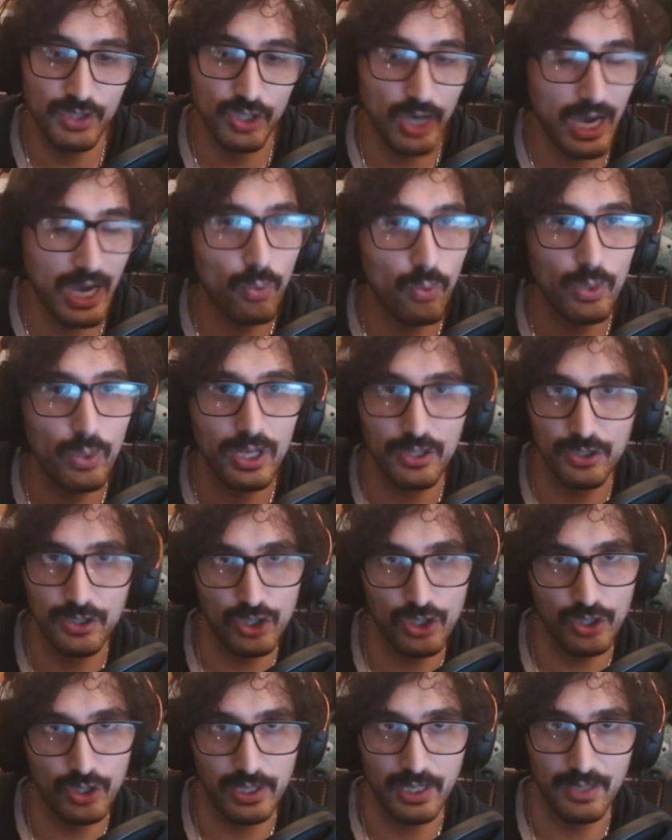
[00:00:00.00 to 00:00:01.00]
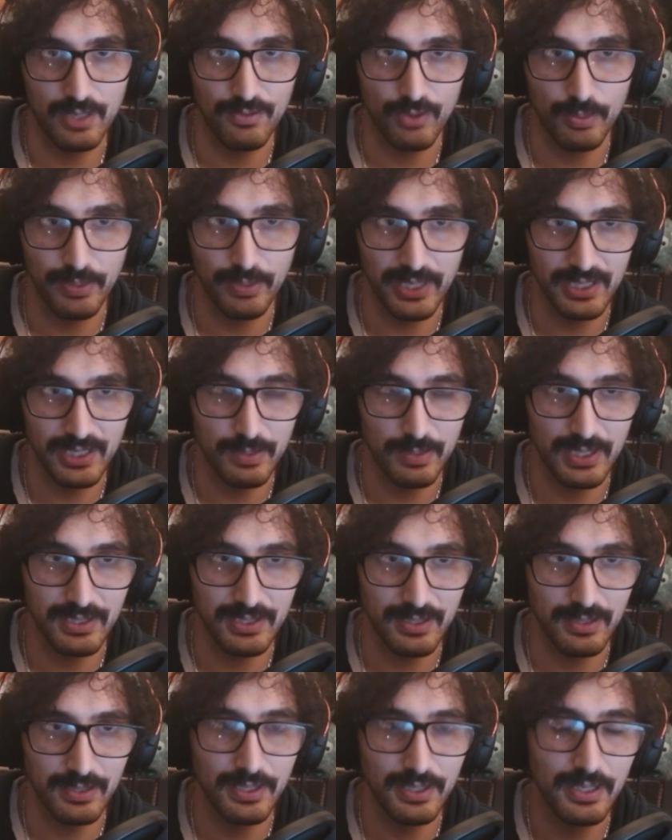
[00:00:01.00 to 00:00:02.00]
well you took care of your plants,
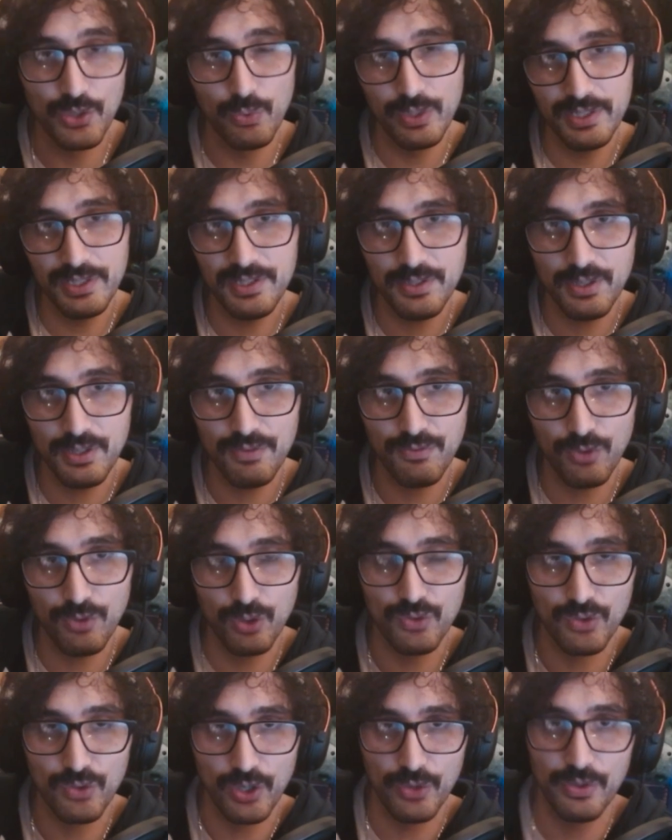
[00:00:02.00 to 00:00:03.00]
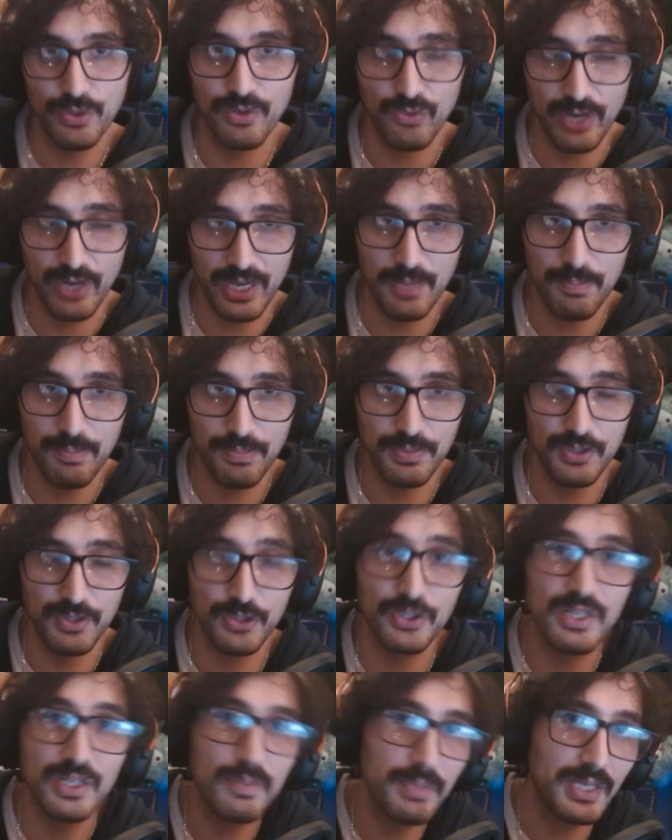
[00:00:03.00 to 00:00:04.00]
basically. Once they're full grown and ripe, you're
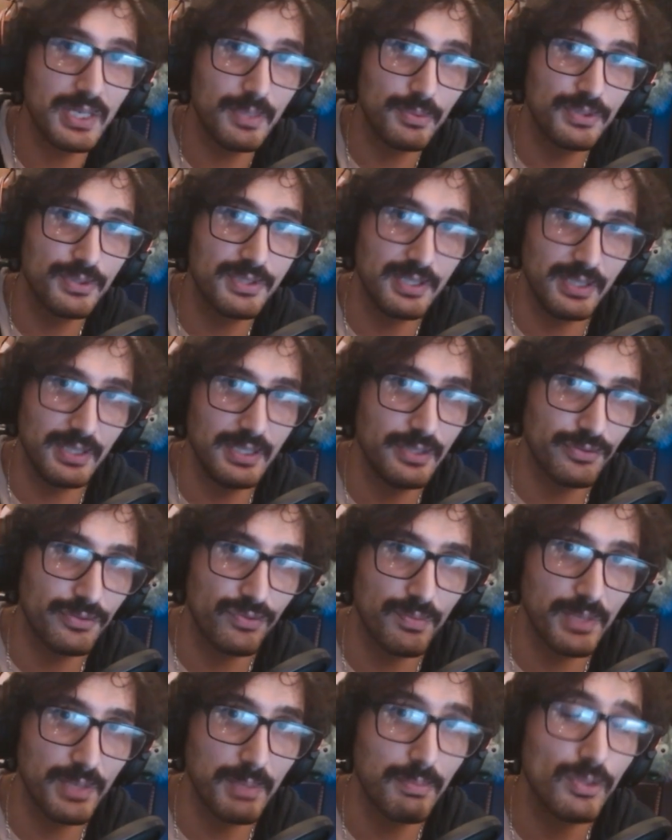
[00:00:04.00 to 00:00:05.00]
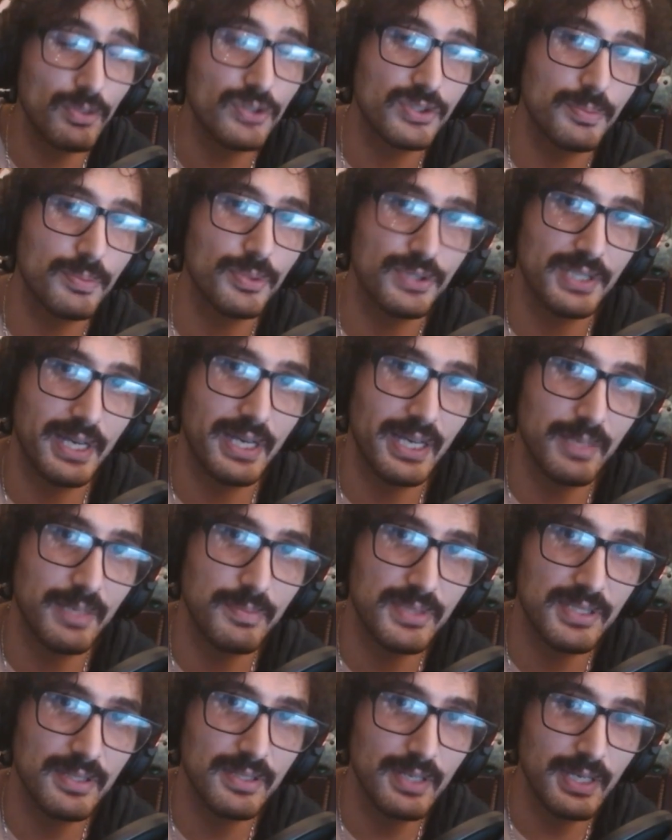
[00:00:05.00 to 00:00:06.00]
going to be able to yield from them multiple
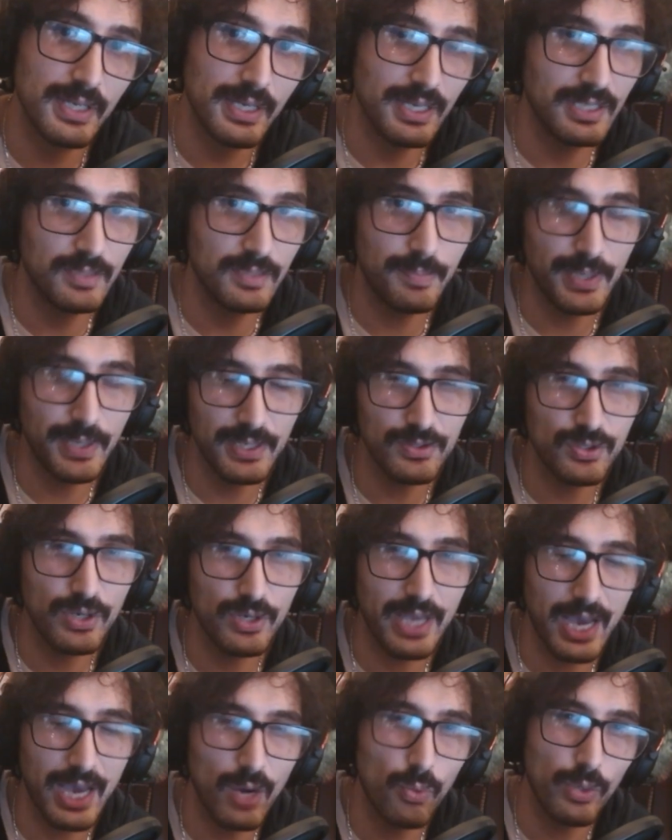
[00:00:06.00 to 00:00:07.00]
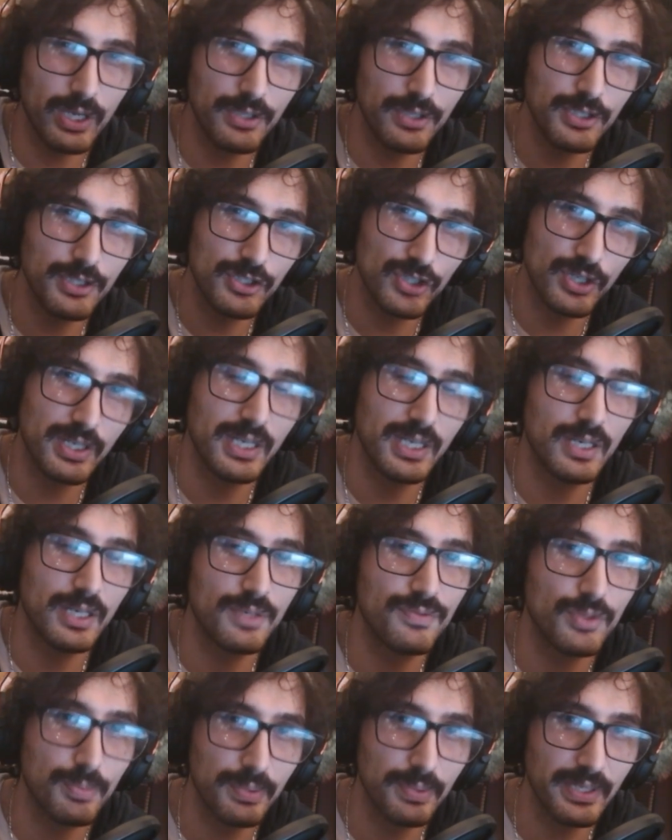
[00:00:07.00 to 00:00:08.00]
times. It depends on how well you took care
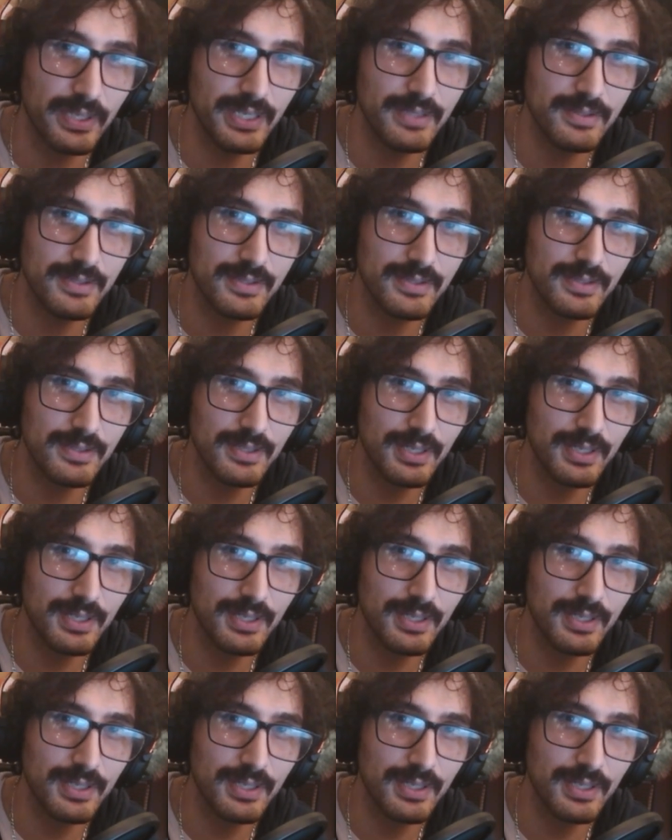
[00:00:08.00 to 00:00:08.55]
of your plants,